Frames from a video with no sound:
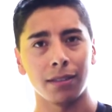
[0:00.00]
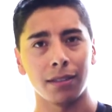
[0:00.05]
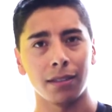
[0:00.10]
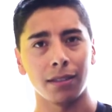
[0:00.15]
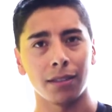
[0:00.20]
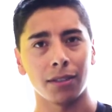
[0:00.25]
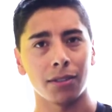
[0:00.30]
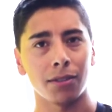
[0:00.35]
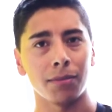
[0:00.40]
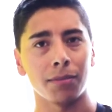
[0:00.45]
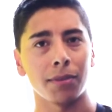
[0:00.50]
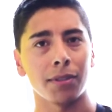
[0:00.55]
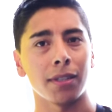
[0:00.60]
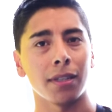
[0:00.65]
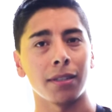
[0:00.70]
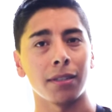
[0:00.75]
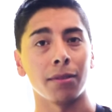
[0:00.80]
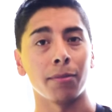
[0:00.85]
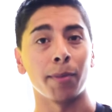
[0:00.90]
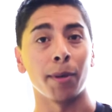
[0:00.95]
uh, extremely
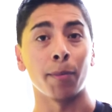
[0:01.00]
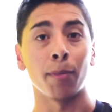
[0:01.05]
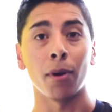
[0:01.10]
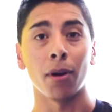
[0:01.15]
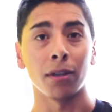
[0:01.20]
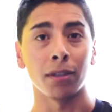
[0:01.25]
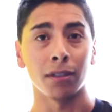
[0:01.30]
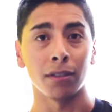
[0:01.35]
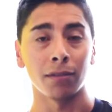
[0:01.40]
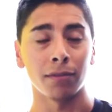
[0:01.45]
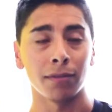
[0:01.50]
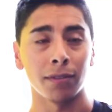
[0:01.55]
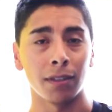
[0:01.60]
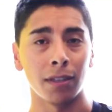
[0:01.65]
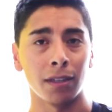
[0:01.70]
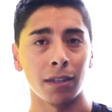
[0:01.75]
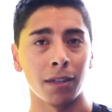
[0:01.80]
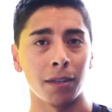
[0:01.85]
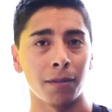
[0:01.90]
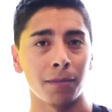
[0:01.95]
exciting to be a part of.
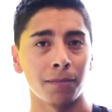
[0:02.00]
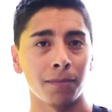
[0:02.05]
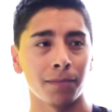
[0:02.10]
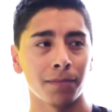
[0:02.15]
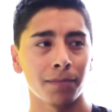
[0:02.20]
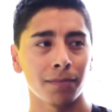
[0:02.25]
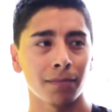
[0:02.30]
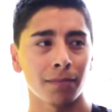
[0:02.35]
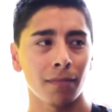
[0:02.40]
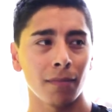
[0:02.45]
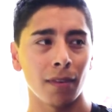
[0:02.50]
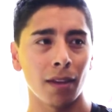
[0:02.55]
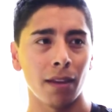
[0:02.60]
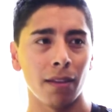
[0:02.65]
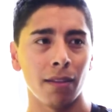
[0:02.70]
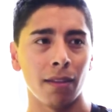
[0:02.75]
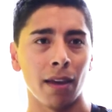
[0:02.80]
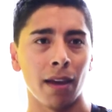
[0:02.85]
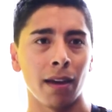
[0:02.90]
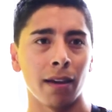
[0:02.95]
Um,
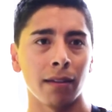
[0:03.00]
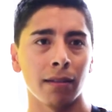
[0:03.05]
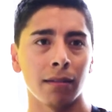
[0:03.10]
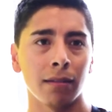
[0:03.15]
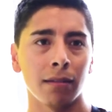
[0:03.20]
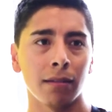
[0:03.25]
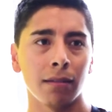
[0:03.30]
that